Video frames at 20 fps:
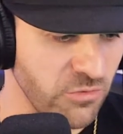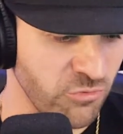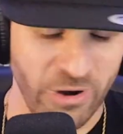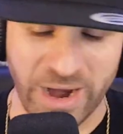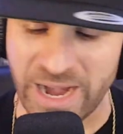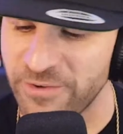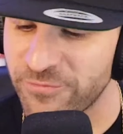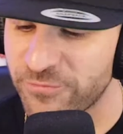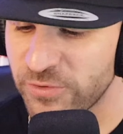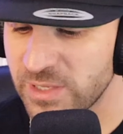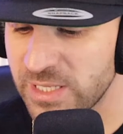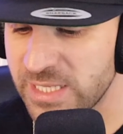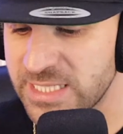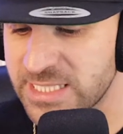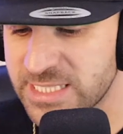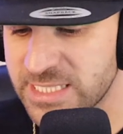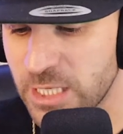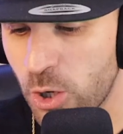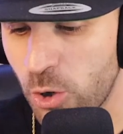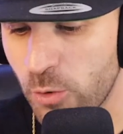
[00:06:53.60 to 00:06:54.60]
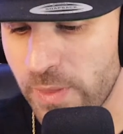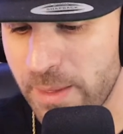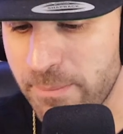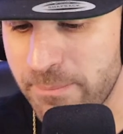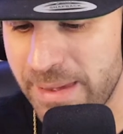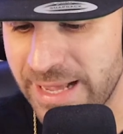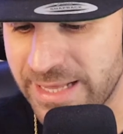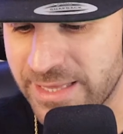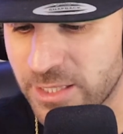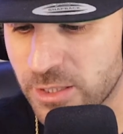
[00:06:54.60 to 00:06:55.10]
Rightfully so,
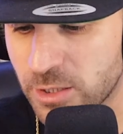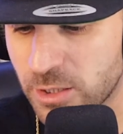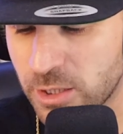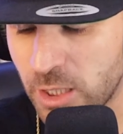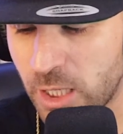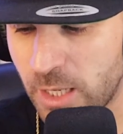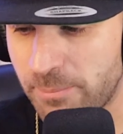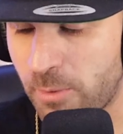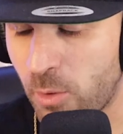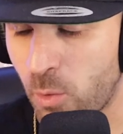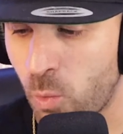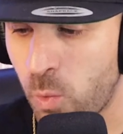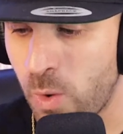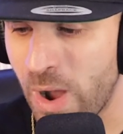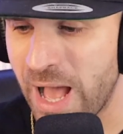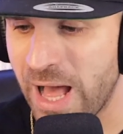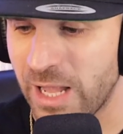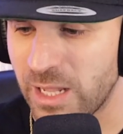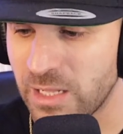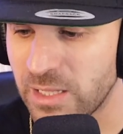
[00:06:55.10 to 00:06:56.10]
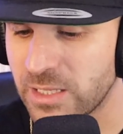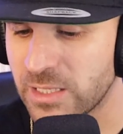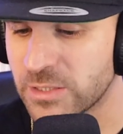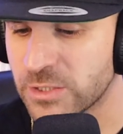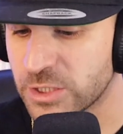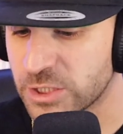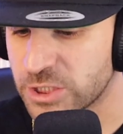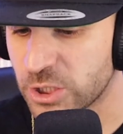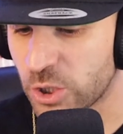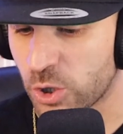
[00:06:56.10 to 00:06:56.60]
they make the club. Well
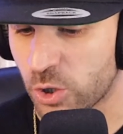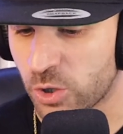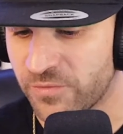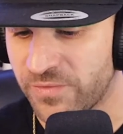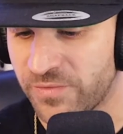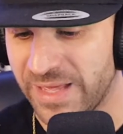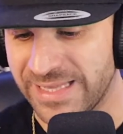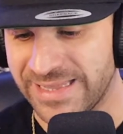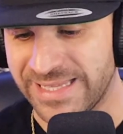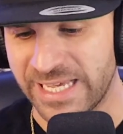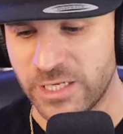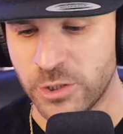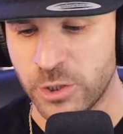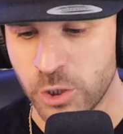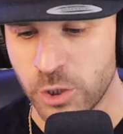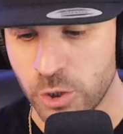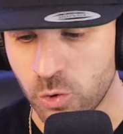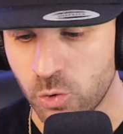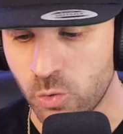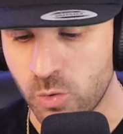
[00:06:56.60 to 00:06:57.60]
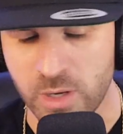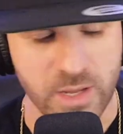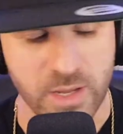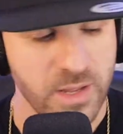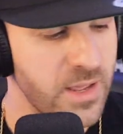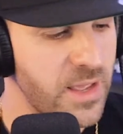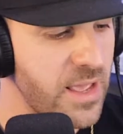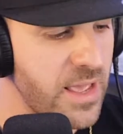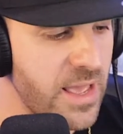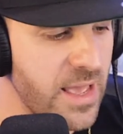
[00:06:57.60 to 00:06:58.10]
deserved that they do.
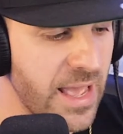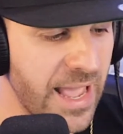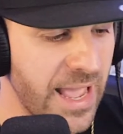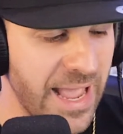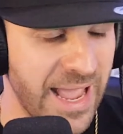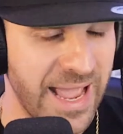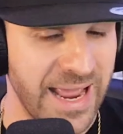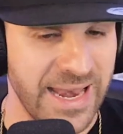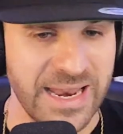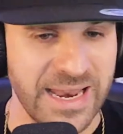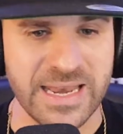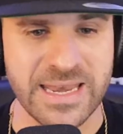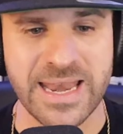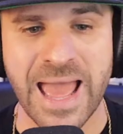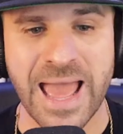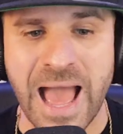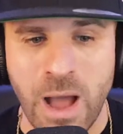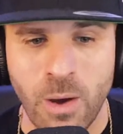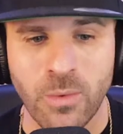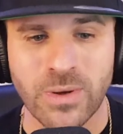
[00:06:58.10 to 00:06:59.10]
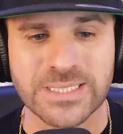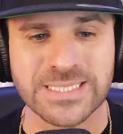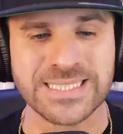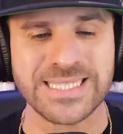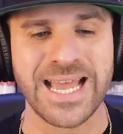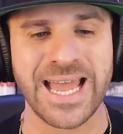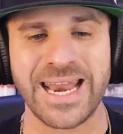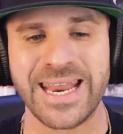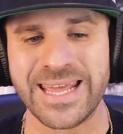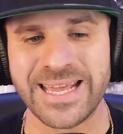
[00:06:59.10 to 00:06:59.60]
And now
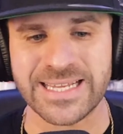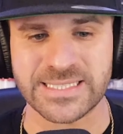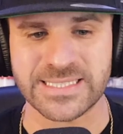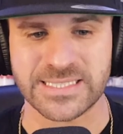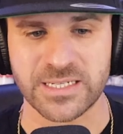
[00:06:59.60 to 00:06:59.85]
it's getting